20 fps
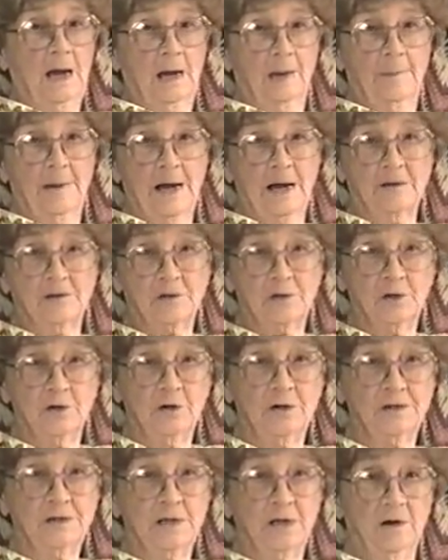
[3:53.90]
and about
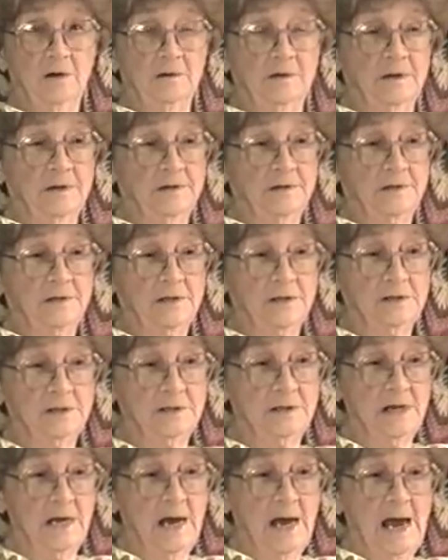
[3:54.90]
serious
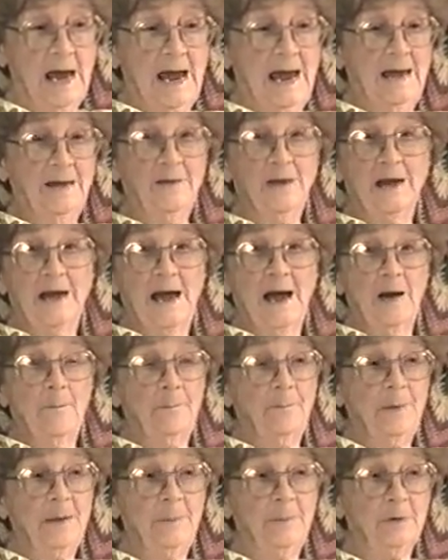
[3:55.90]
illnesses, and then
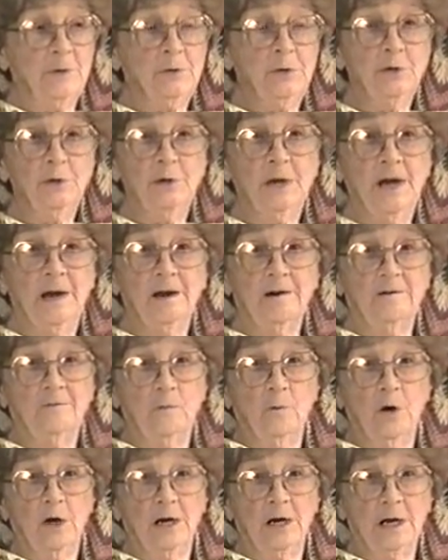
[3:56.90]
how people took care
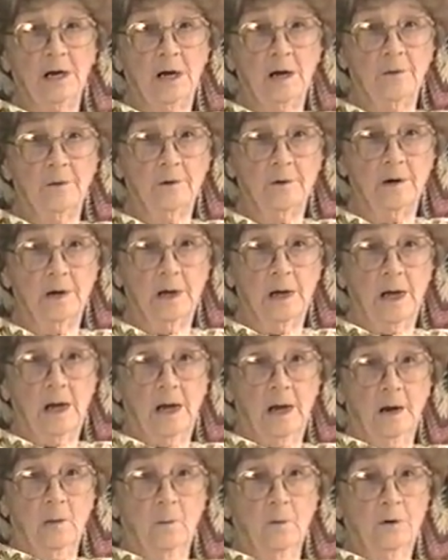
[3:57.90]
of one another
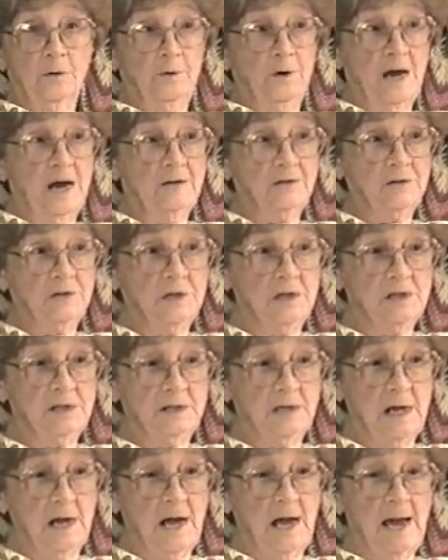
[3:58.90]
when
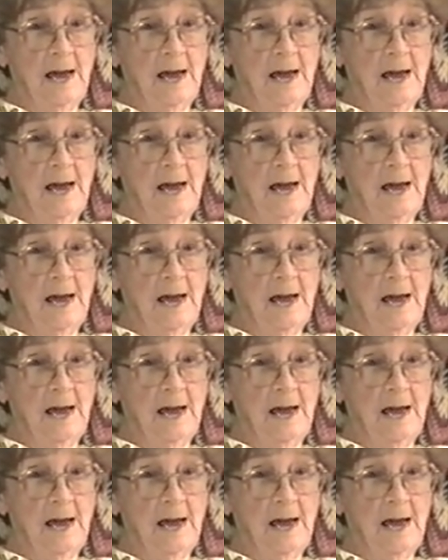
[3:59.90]
tragedies